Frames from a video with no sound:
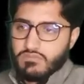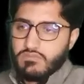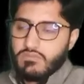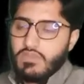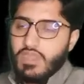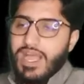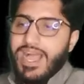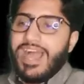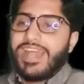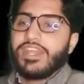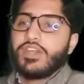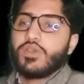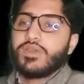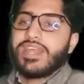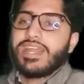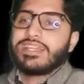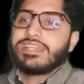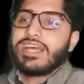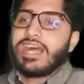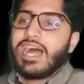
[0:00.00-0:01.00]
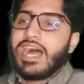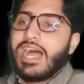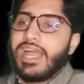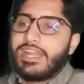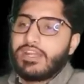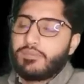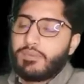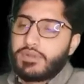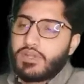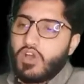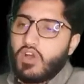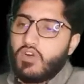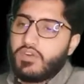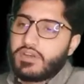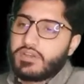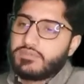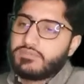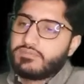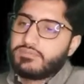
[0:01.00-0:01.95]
I need to get the height of a tower.